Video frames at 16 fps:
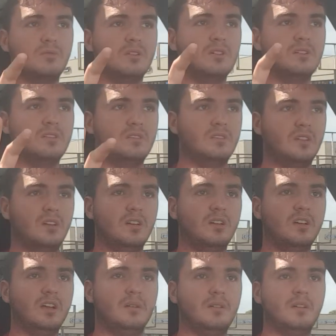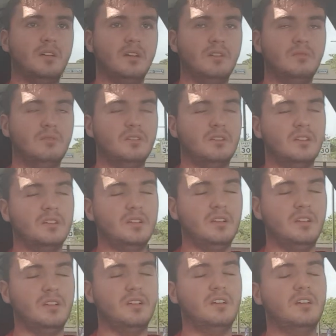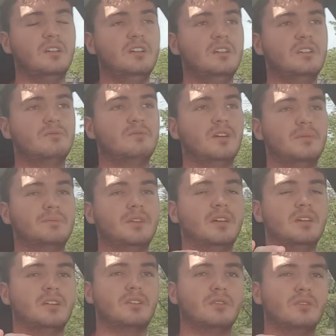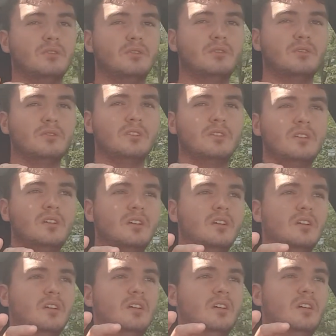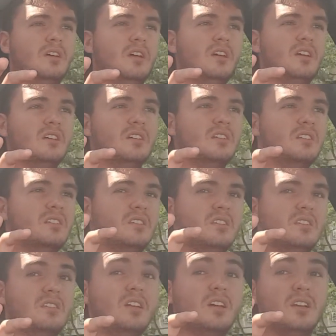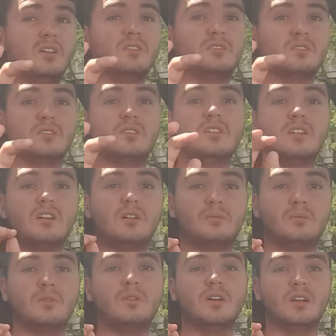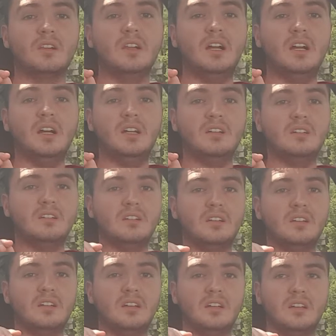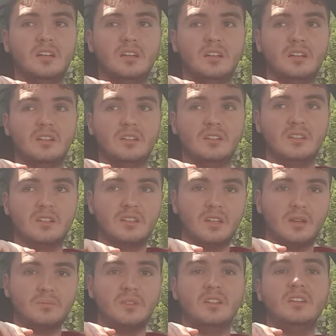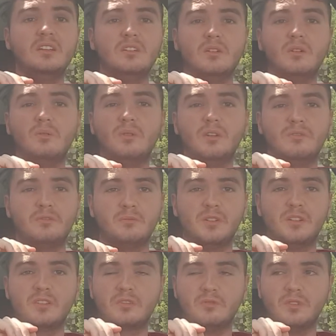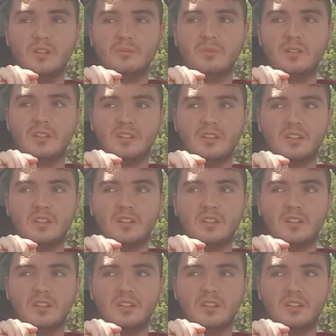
was. I heat wrapped that in gold, and that also did help quite a lot, and it kept the heat away from it quite a bit.